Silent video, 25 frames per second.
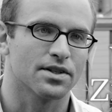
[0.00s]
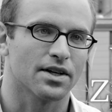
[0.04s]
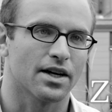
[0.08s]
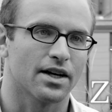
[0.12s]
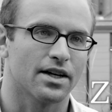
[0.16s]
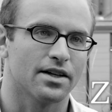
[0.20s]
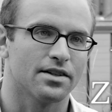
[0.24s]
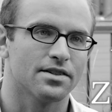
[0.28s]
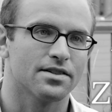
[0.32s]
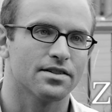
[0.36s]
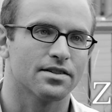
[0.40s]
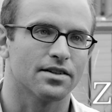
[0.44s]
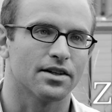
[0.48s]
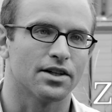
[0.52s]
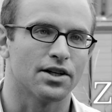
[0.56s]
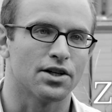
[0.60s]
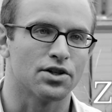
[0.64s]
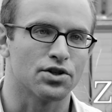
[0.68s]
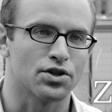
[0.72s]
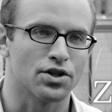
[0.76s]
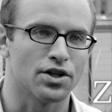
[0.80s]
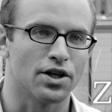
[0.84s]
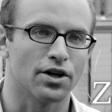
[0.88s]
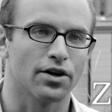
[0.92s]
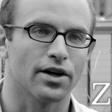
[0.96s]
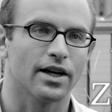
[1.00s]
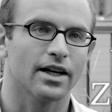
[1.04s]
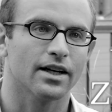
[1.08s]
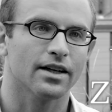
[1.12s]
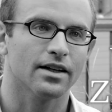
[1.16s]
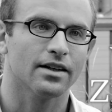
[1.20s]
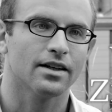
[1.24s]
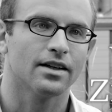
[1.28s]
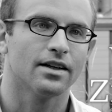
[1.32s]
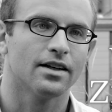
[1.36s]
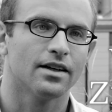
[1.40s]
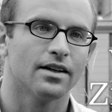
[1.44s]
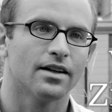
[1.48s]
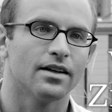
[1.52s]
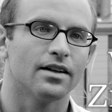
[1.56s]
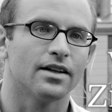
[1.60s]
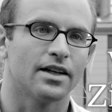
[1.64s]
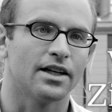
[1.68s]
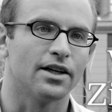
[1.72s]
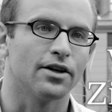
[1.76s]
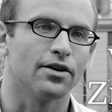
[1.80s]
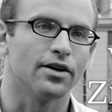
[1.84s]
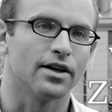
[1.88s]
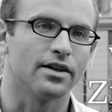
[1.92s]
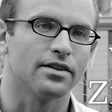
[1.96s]
Science and Engineering,
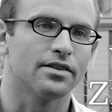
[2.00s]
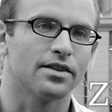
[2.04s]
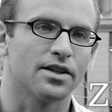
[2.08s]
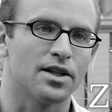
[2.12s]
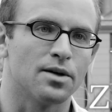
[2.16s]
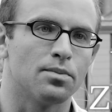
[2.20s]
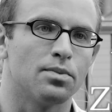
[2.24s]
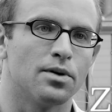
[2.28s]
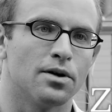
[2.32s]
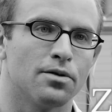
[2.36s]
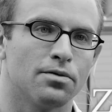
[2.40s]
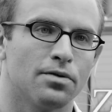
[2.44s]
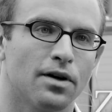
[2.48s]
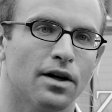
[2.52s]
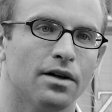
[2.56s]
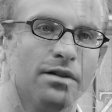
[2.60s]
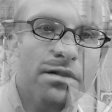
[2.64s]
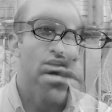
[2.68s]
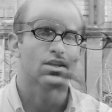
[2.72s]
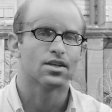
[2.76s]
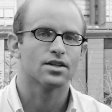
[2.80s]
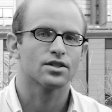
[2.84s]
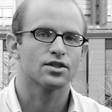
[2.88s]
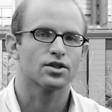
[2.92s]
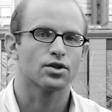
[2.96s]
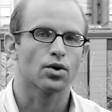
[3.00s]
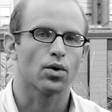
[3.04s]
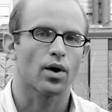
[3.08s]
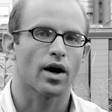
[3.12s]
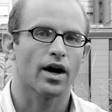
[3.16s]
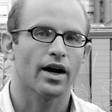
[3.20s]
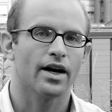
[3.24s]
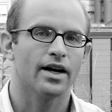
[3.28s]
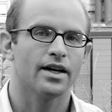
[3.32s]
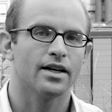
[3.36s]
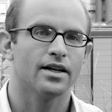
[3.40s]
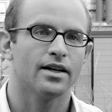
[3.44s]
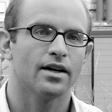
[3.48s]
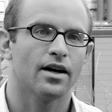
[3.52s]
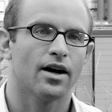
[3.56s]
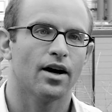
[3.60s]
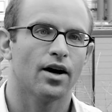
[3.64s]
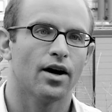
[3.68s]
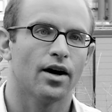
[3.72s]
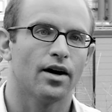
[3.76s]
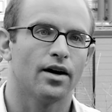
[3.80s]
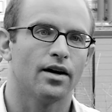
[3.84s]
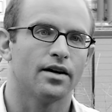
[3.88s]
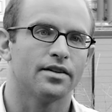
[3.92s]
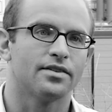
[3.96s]
here at EPFL. So I
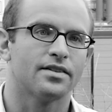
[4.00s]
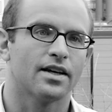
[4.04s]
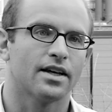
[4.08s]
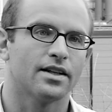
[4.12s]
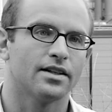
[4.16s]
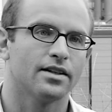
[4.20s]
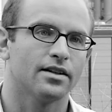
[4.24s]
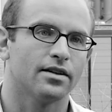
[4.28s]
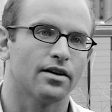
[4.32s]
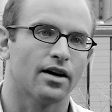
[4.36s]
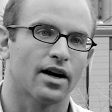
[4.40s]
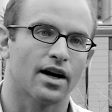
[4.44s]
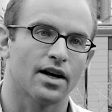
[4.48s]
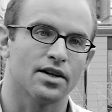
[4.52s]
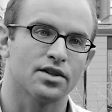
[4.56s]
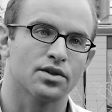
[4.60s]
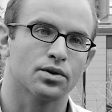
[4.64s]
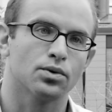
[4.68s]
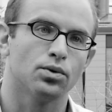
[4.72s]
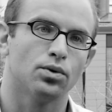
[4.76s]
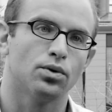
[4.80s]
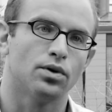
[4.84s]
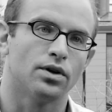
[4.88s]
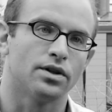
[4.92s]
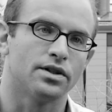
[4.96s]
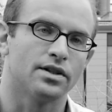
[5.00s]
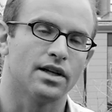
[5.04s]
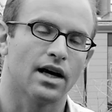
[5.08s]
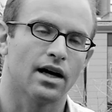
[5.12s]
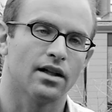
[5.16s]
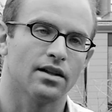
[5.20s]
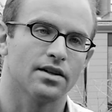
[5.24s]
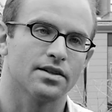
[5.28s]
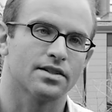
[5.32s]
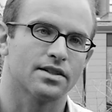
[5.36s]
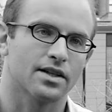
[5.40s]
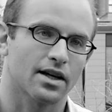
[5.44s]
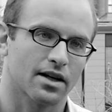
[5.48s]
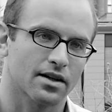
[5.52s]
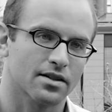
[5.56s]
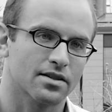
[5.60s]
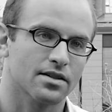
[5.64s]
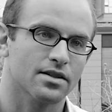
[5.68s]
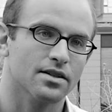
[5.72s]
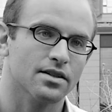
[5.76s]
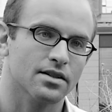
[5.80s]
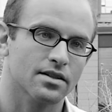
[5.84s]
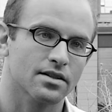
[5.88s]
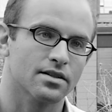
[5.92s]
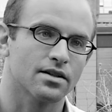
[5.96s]
uh, attended a high school in Dallas,
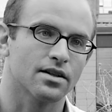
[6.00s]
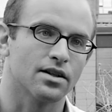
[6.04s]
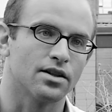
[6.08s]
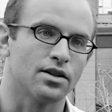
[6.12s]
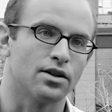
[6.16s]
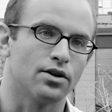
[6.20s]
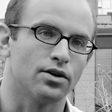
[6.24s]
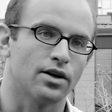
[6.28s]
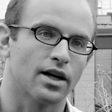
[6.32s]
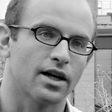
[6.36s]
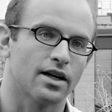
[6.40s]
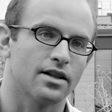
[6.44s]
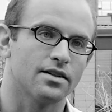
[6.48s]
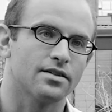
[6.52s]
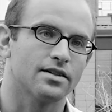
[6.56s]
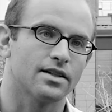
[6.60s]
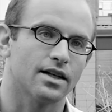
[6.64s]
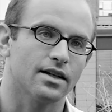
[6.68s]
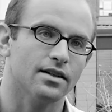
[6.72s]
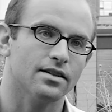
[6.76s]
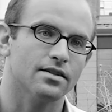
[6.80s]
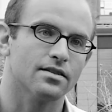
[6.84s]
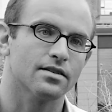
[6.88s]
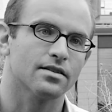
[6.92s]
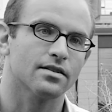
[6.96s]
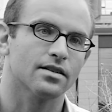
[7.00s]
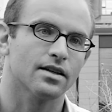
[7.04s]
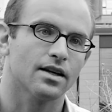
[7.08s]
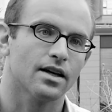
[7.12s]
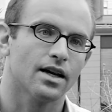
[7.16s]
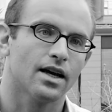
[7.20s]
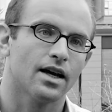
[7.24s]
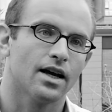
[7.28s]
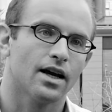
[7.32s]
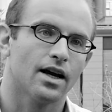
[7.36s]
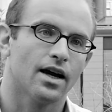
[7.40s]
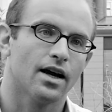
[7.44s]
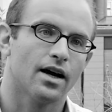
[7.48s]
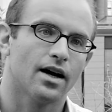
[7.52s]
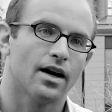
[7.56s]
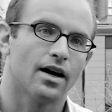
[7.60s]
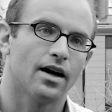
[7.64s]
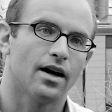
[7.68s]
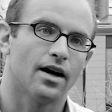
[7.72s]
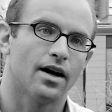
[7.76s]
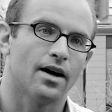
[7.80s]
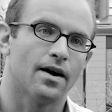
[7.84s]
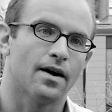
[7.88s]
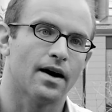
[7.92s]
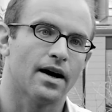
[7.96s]
Texas, in the United States.
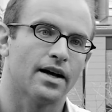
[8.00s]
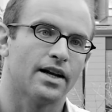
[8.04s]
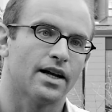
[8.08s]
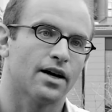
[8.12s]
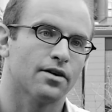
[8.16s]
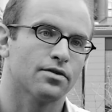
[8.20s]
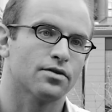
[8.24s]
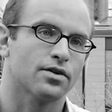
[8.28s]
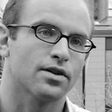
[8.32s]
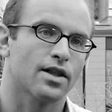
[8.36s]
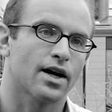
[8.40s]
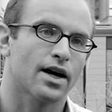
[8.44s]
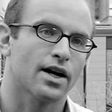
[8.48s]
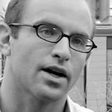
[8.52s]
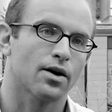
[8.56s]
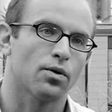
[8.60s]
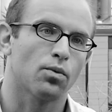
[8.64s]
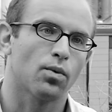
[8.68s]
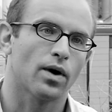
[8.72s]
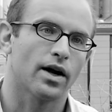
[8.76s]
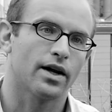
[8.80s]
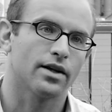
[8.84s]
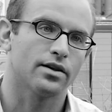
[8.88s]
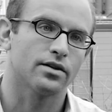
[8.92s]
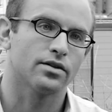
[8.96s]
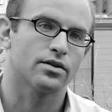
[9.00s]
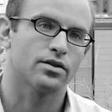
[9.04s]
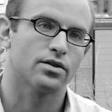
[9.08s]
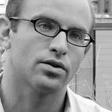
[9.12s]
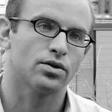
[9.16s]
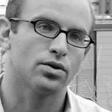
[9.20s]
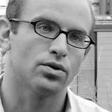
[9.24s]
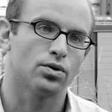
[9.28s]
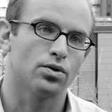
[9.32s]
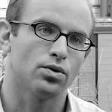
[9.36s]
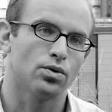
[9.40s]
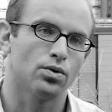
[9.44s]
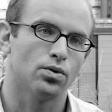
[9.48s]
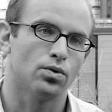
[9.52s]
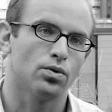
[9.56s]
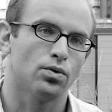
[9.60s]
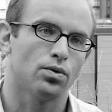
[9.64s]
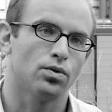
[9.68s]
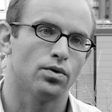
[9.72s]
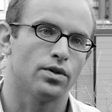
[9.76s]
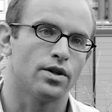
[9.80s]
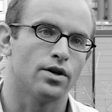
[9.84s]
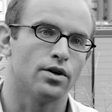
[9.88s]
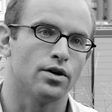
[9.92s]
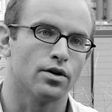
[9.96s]
Uh, and after that, I went
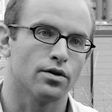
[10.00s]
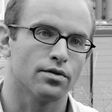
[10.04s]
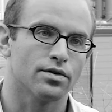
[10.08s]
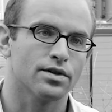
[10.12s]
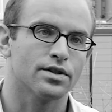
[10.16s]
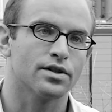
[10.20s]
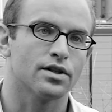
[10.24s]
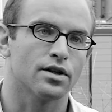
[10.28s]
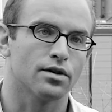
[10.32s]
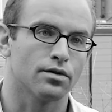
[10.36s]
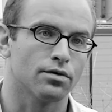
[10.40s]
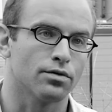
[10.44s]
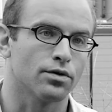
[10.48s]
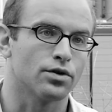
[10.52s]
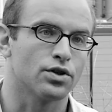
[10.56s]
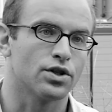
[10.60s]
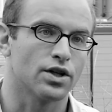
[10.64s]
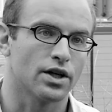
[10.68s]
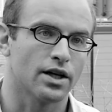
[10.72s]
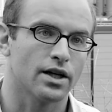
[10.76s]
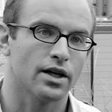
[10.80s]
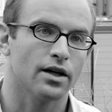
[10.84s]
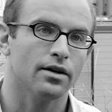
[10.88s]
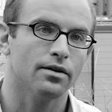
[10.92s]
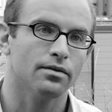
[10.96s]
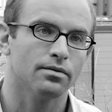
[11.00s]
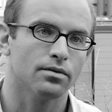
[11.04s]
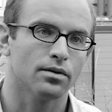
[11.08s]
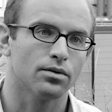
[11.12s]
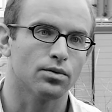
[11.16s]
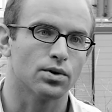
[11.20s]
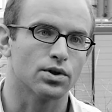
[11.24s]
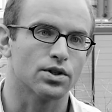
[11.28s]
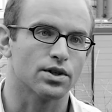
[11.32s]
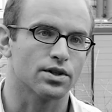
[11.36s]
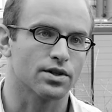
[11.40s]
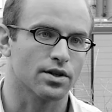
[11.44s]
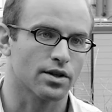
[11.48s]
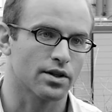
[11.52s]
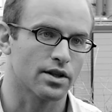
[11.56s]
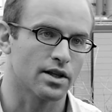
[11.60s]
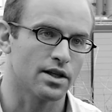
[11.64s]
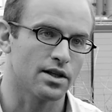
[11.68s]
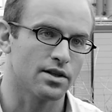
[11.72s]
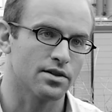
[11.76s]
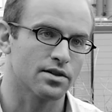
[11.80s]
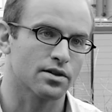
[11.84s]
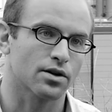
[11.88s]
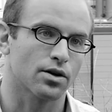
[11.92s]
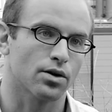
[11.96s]
to the University of Virginia, which is on the
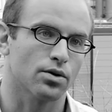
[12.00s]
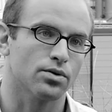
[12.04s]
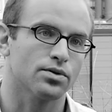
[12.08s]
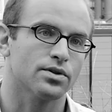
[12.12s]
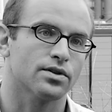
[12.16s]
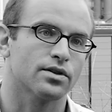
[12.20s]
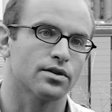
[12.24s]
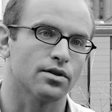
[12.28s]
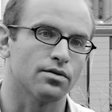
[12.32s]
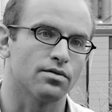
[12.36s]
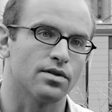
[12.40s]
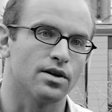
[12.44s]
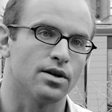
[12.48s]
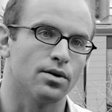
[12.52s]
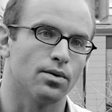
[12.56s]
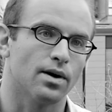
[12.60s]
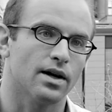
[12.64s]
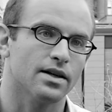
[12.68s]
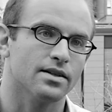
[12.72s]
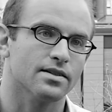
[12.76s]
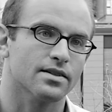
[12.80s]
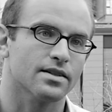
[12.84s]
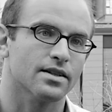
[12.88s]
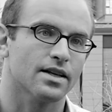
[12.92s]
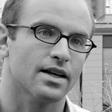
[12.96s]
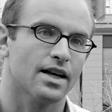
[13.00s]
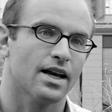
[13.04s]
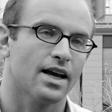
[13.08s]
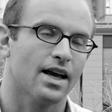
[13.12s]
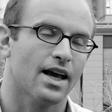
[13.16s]
east coast of the US,